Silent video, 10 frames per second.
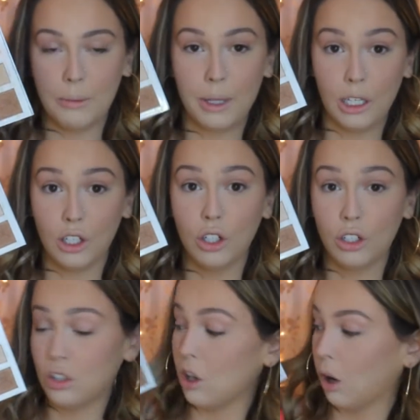I'm like
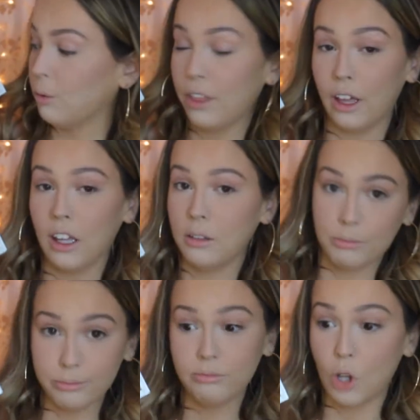done with it
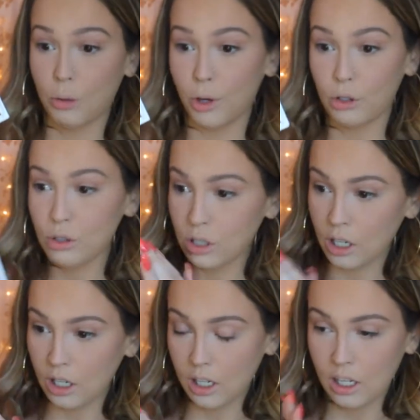almost.
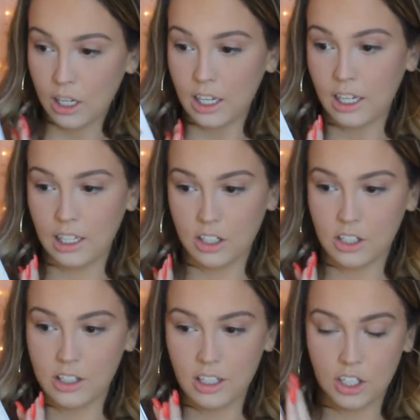And
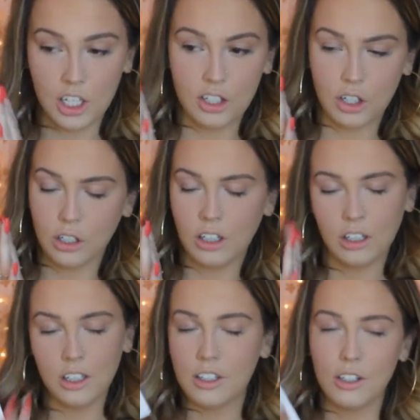just these shades are,
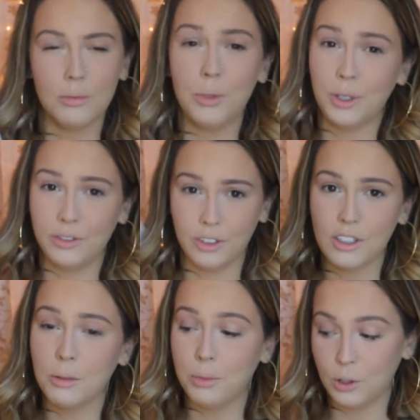it's just beautiful.
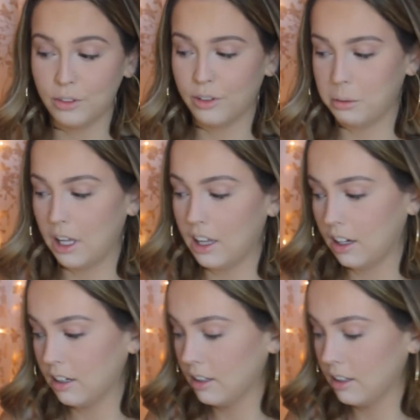It's a beautiful palette.